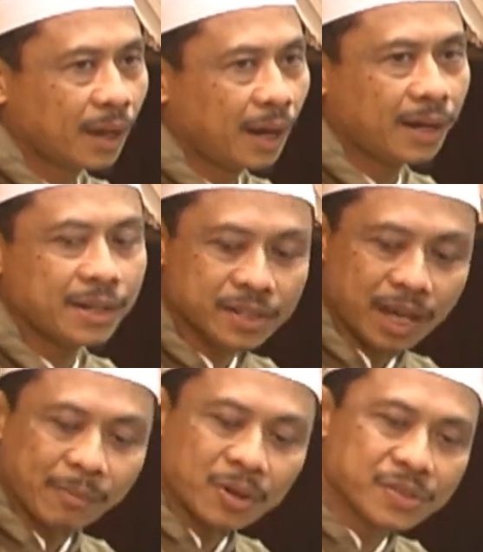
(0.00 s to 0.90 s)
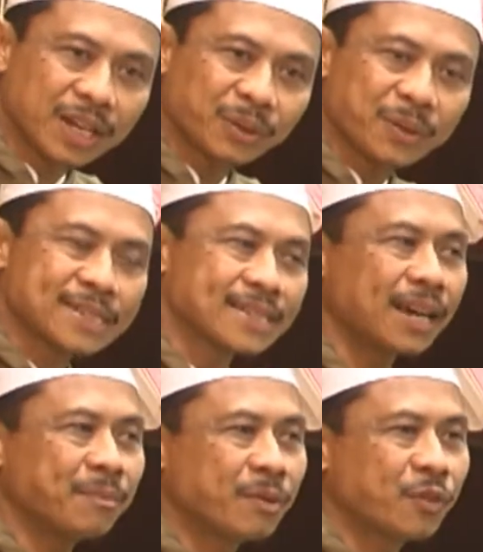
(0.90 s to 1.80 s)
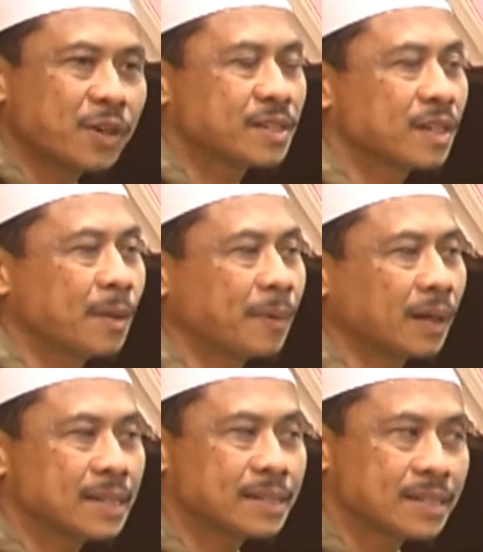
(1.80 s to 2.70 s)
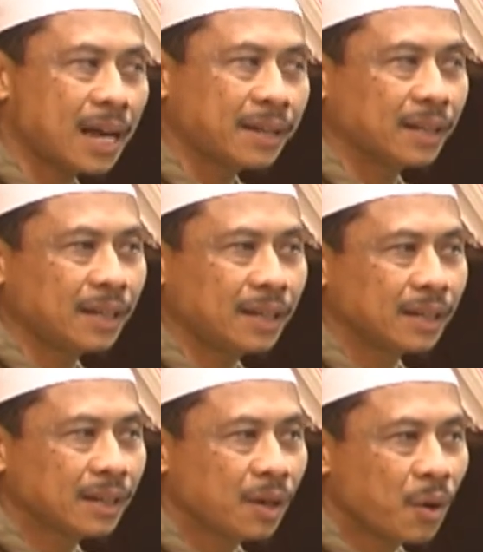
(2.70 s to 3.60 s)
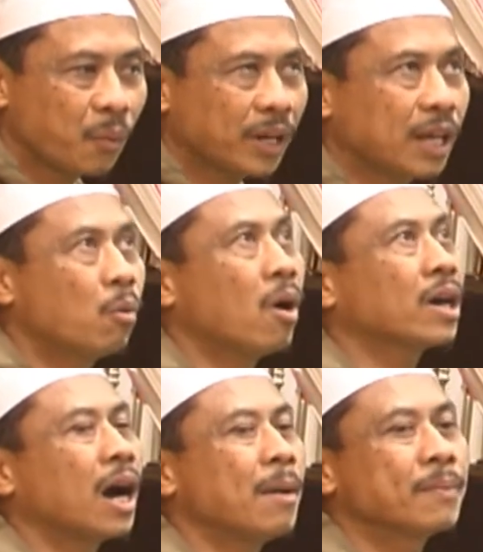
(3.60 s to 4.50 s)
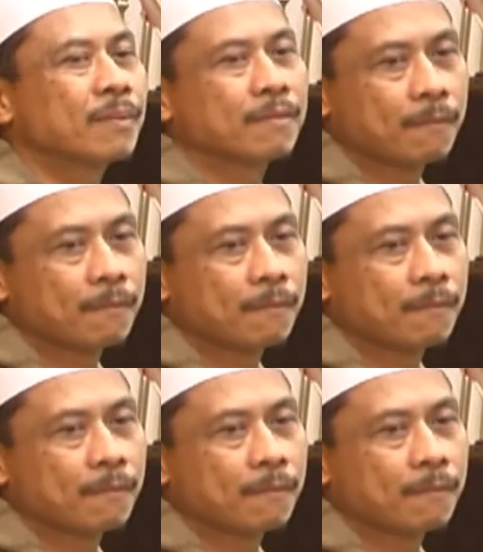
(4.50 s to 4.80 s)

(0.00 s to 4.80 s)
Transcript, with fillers: and his camel was there to his side before he's sleeping, and suddenly, when he woke up,